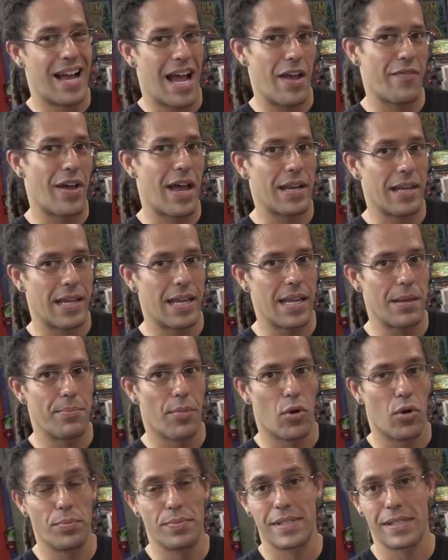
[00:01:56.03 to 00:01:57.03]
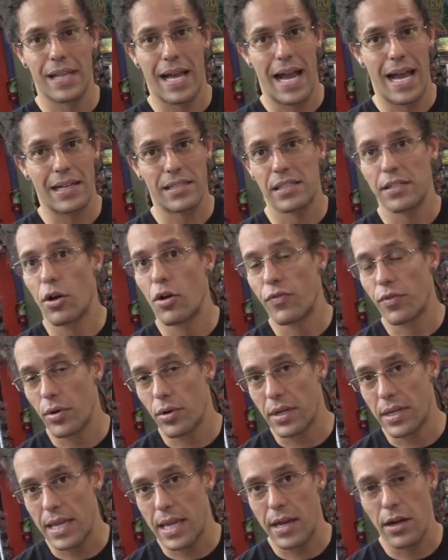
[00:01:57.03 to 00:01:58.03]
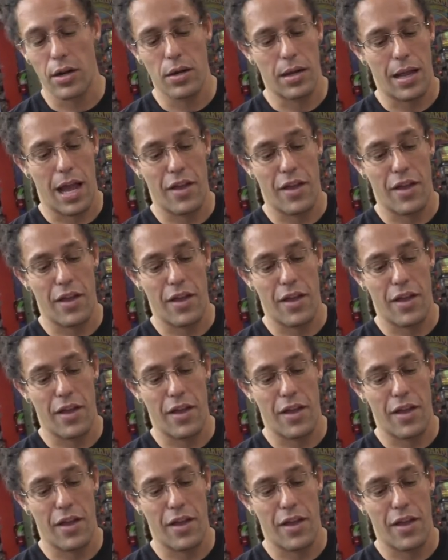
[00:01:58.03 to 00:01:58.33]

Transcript: I've had heat bulbs last over a year.